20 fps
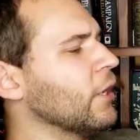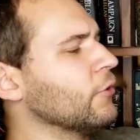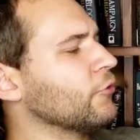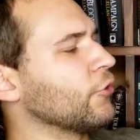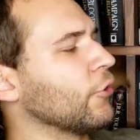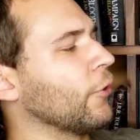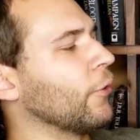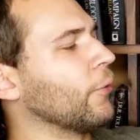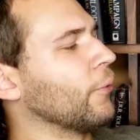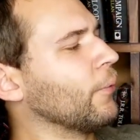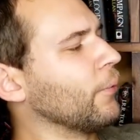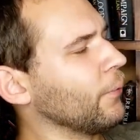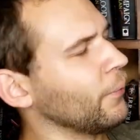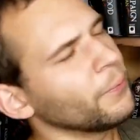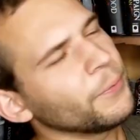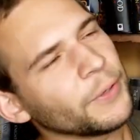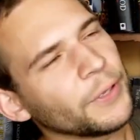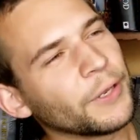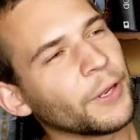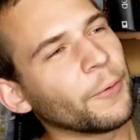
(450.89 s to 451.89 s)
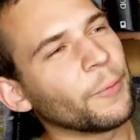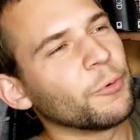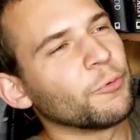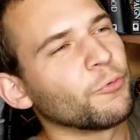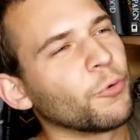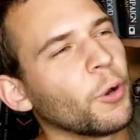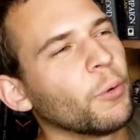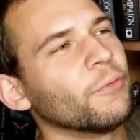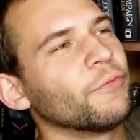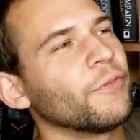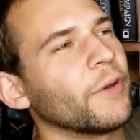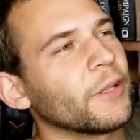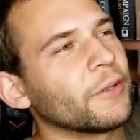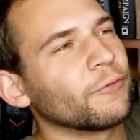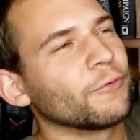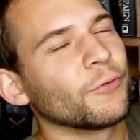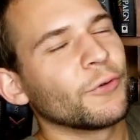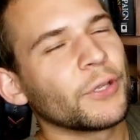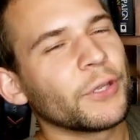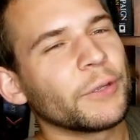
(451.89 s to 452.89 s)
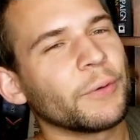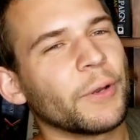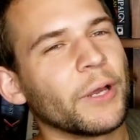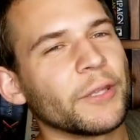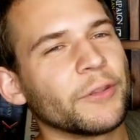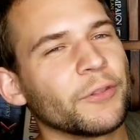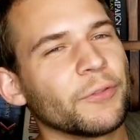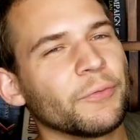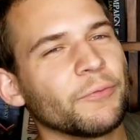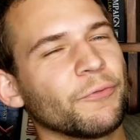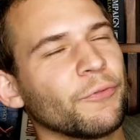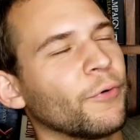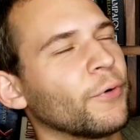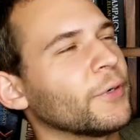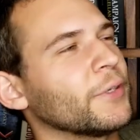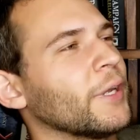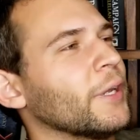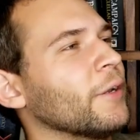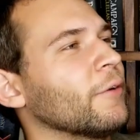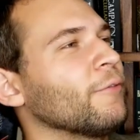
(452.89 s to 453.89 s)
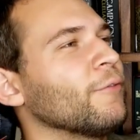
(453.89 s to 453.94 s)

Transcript: So you know, when Rome fell, it really at 410,